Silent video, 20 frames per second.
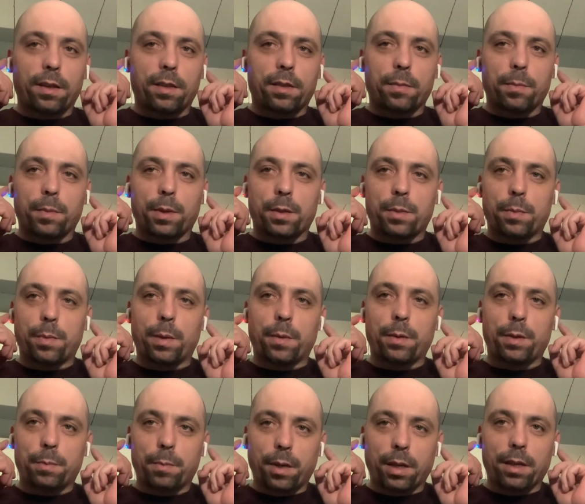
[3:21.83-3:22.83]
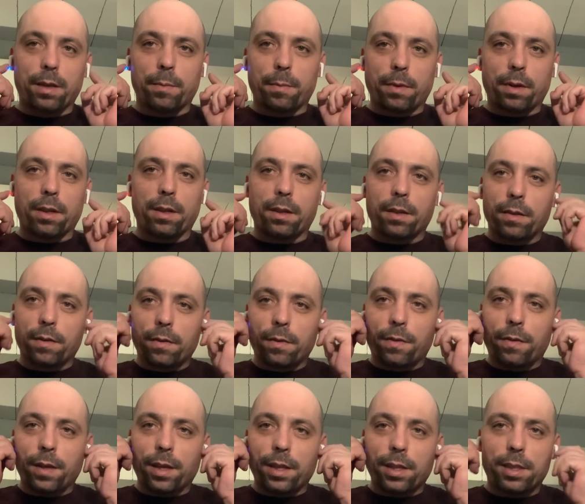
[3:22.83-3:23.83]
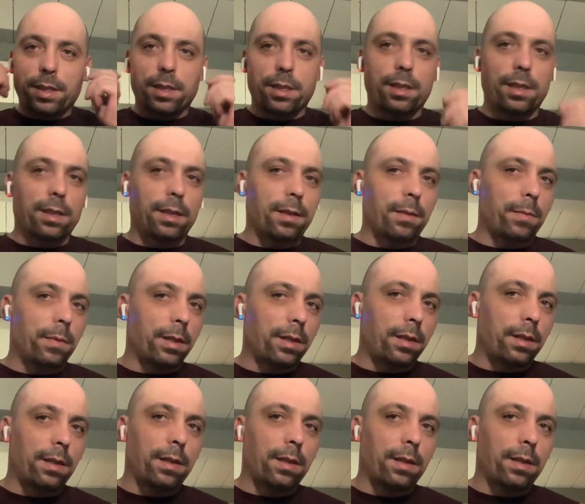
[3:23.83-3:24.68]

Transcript: maybe my face is a little bit,